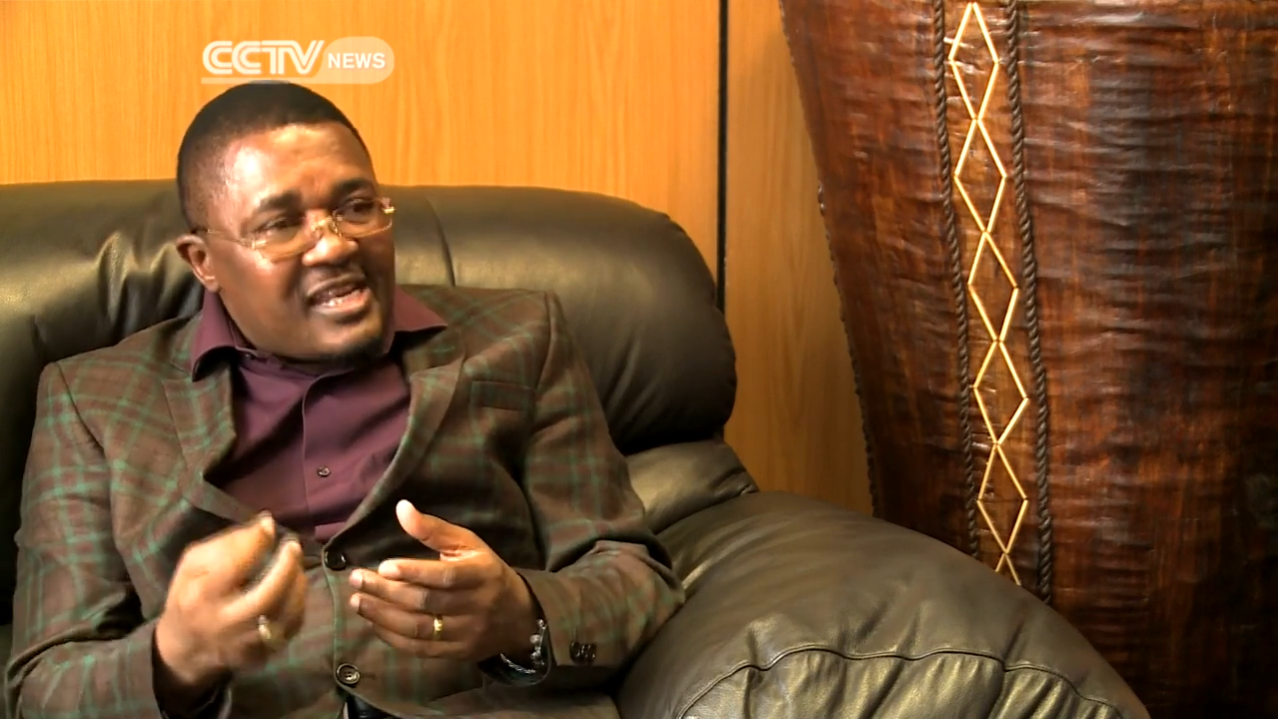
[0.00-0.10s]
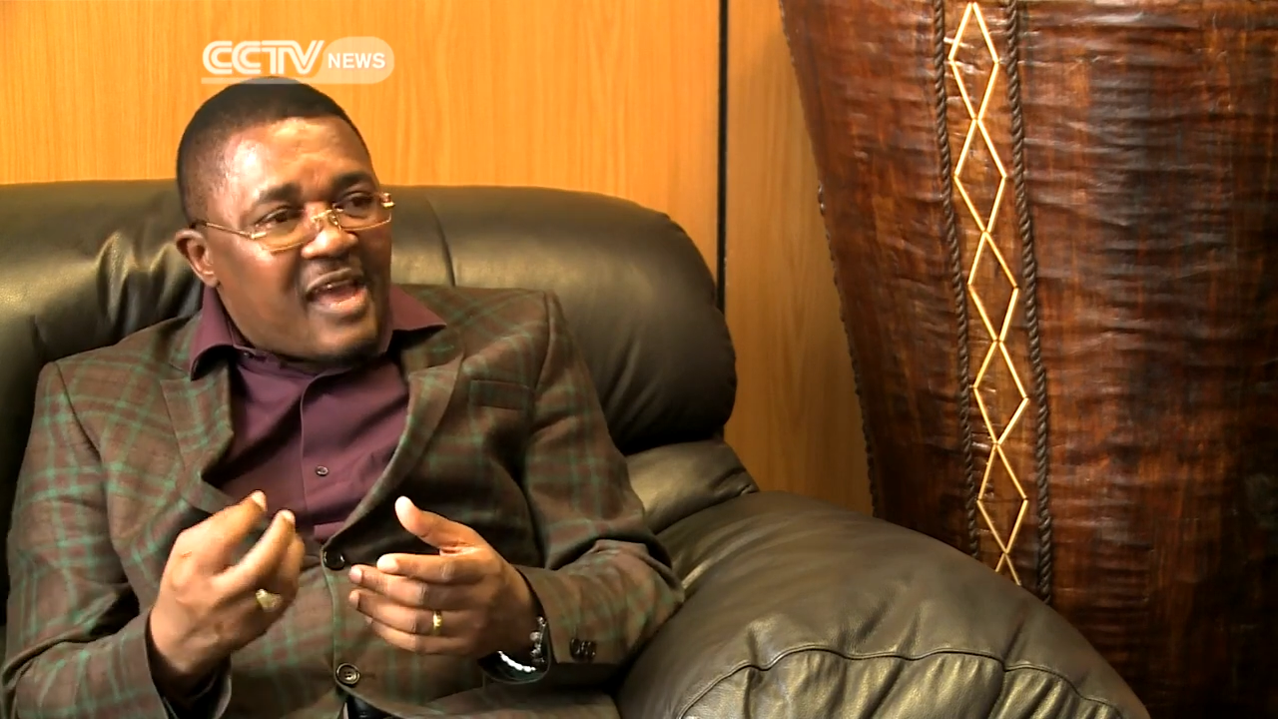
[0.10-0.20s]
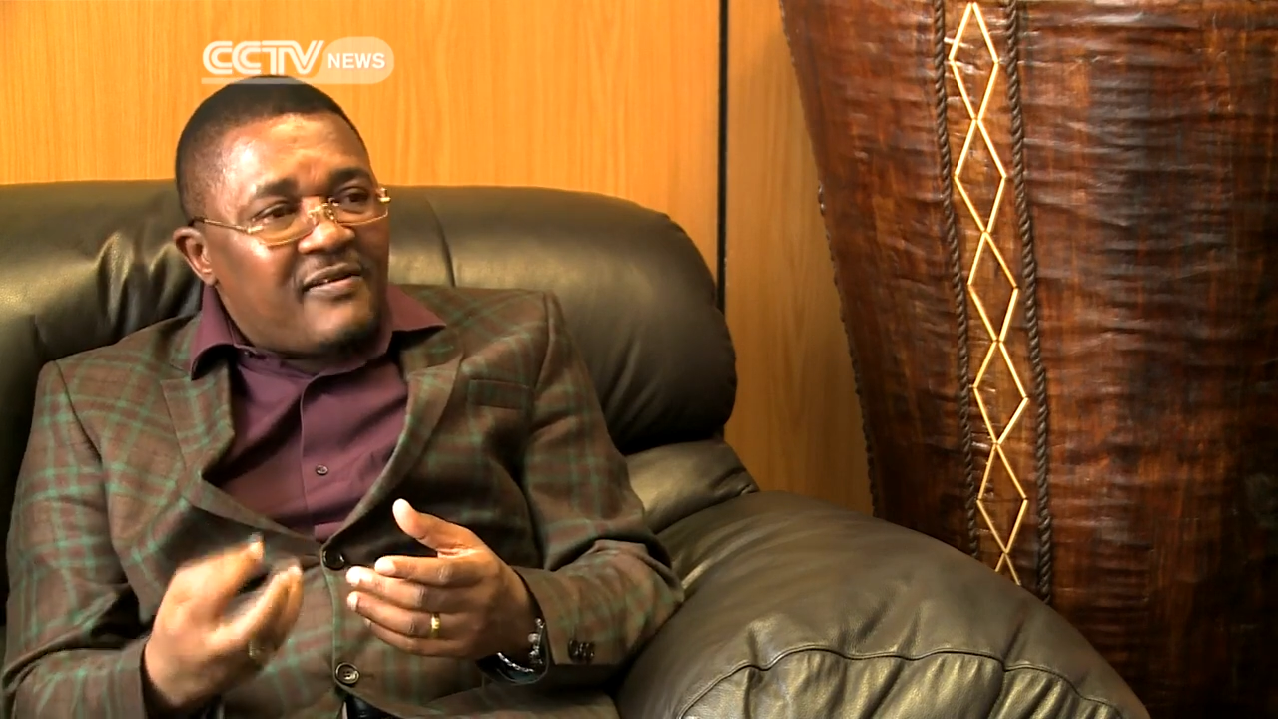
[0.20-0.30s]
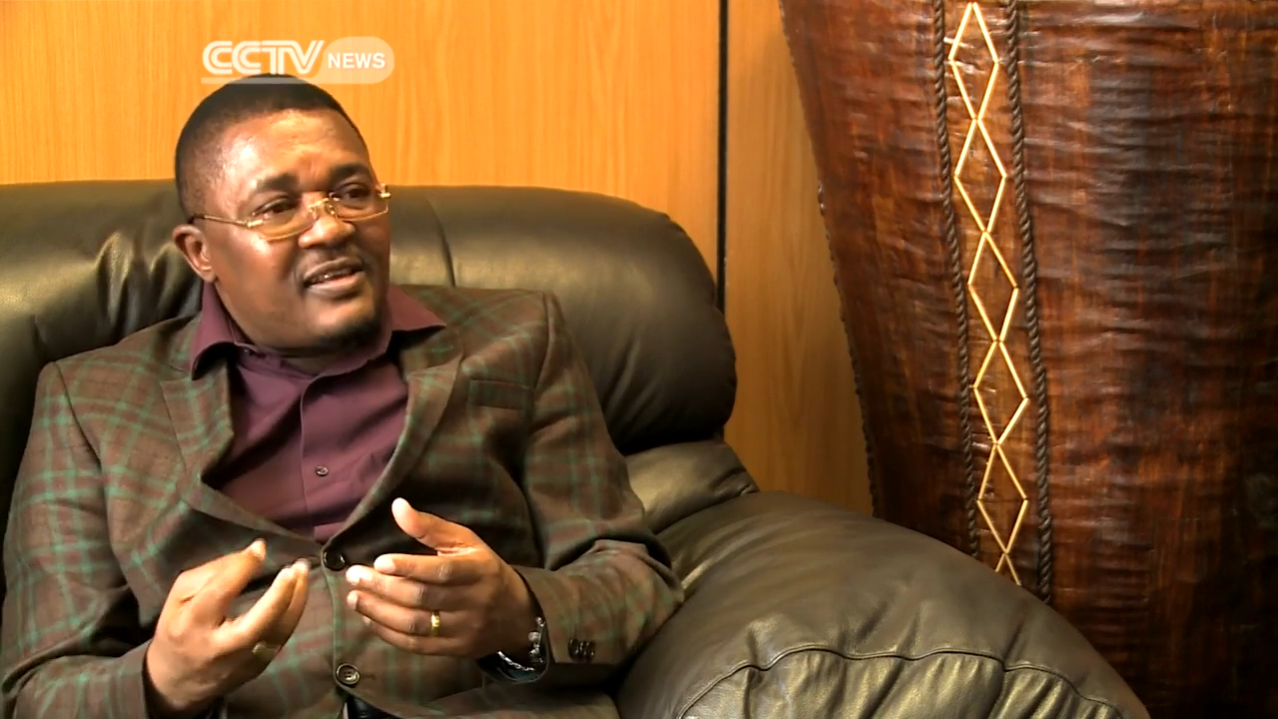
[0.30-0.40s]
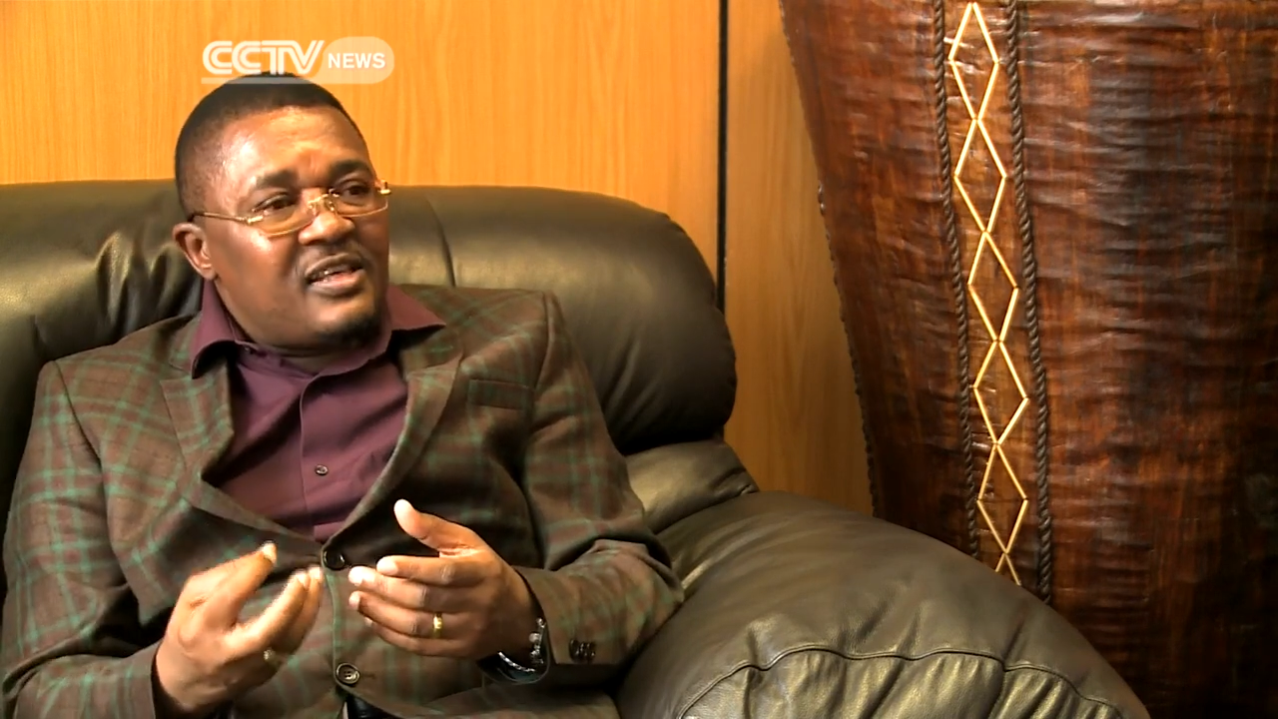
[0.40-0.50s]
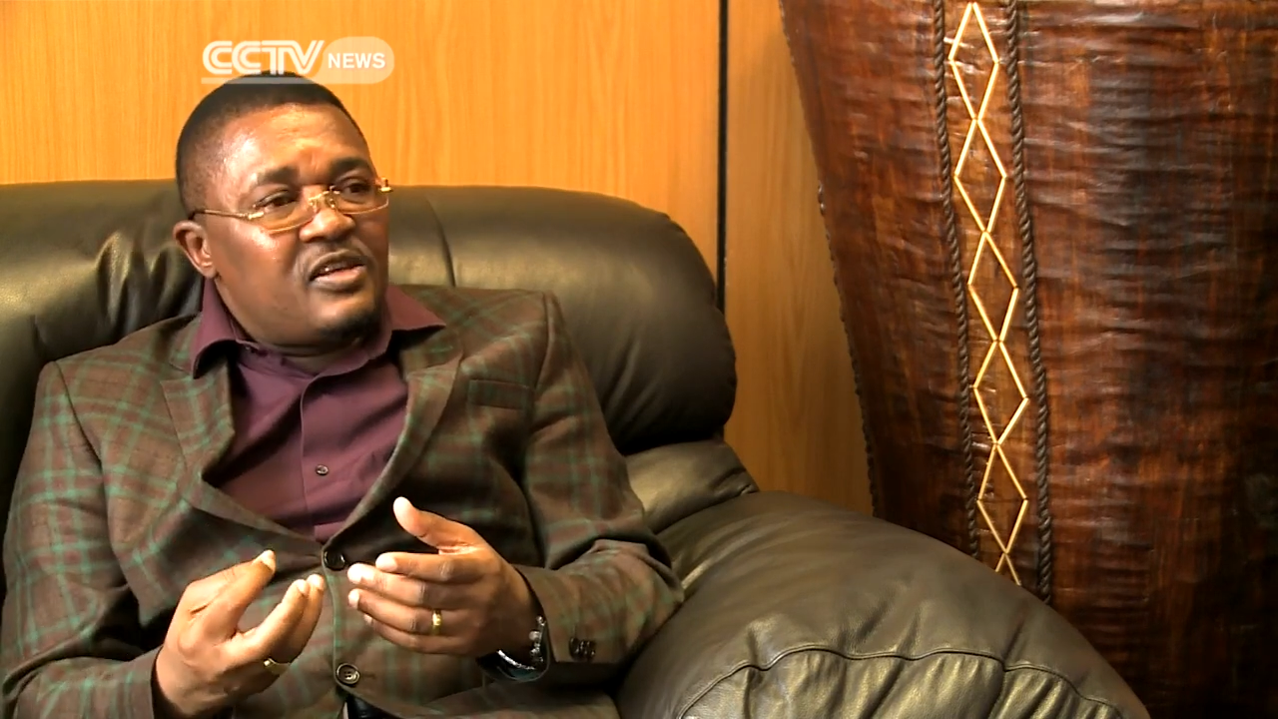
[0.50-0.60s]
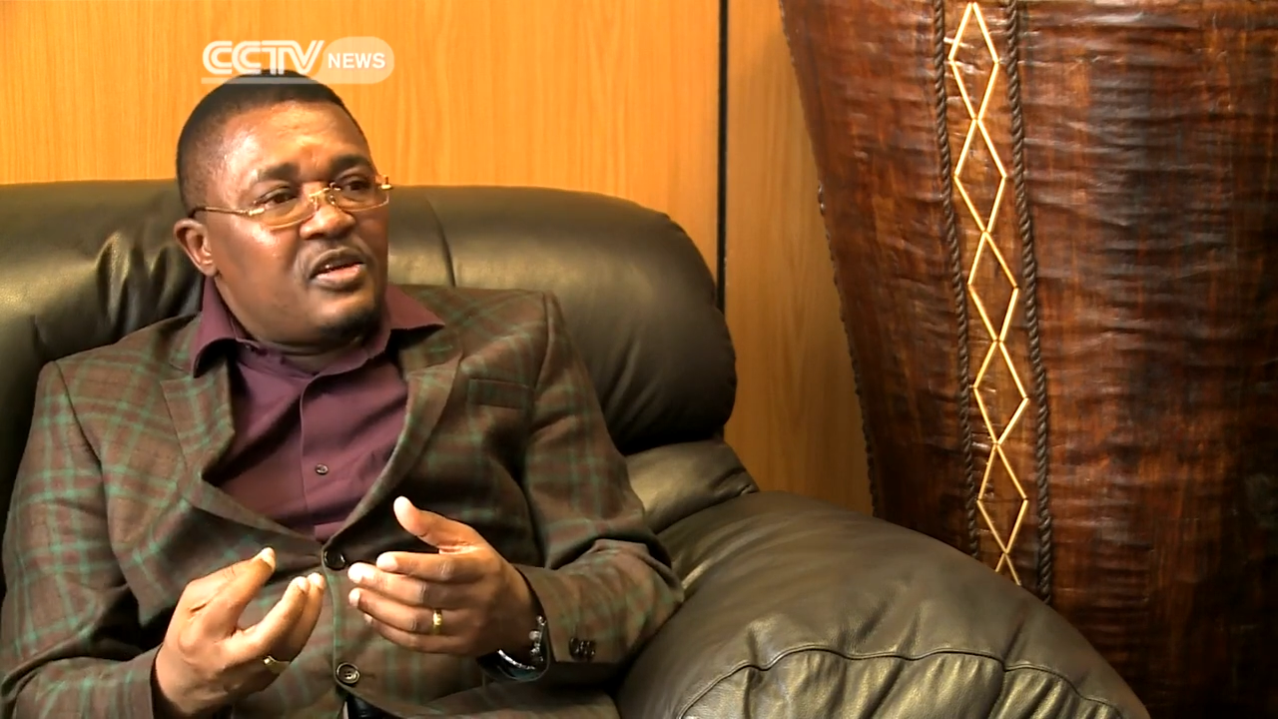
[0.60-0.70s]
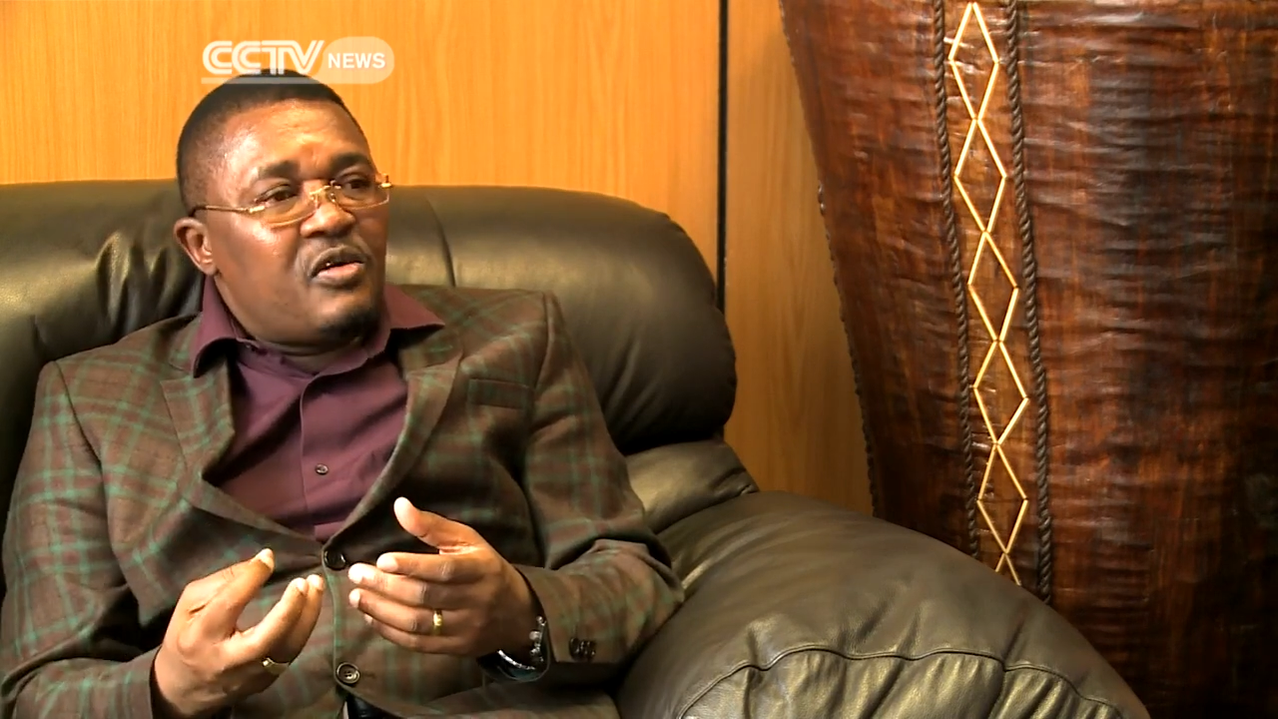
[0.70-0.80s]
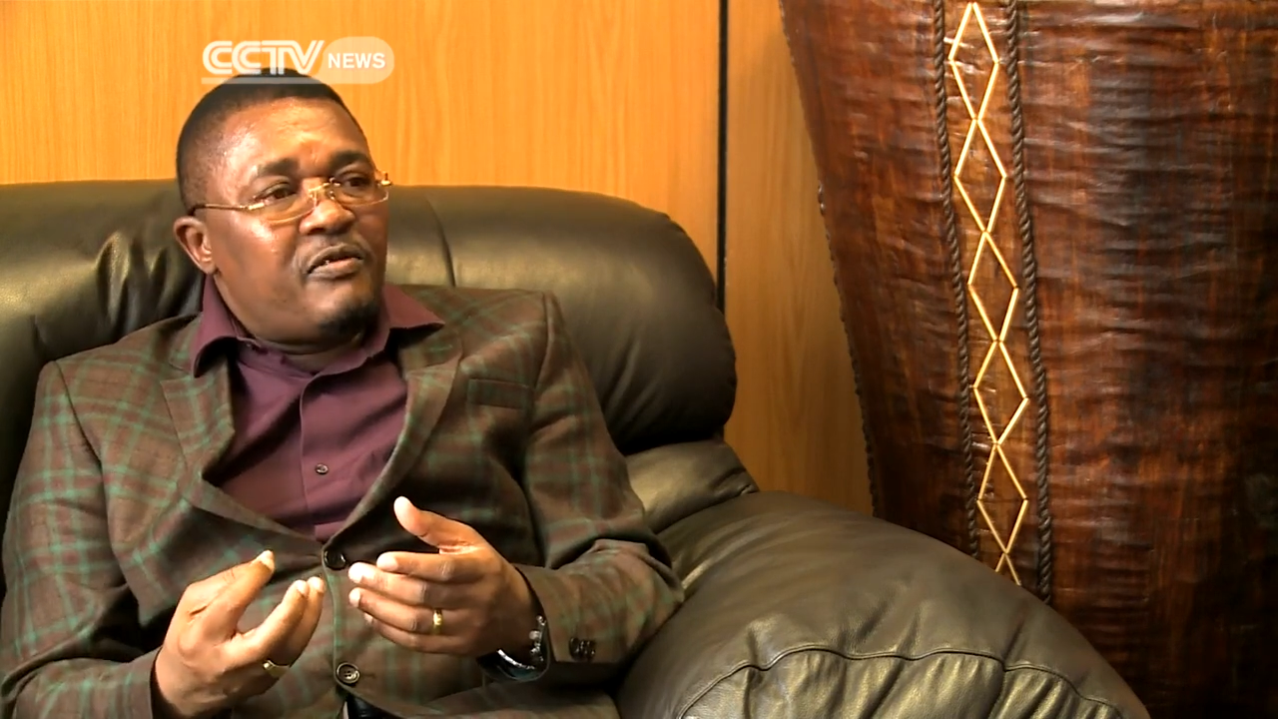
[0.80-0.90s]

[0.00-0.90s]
diversity